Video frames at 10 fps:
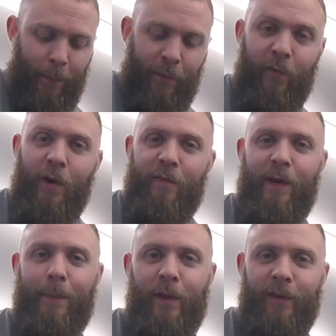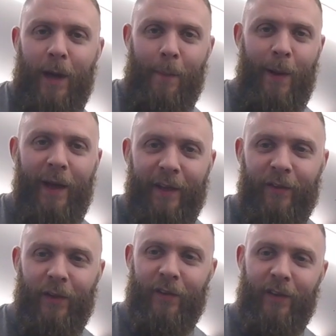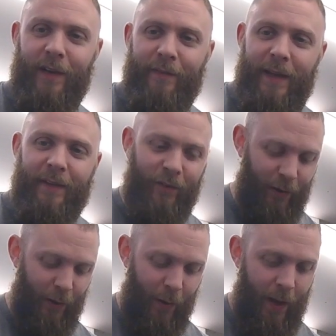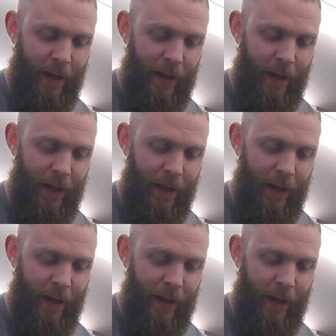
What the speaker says: before I flip this up and start to lift it into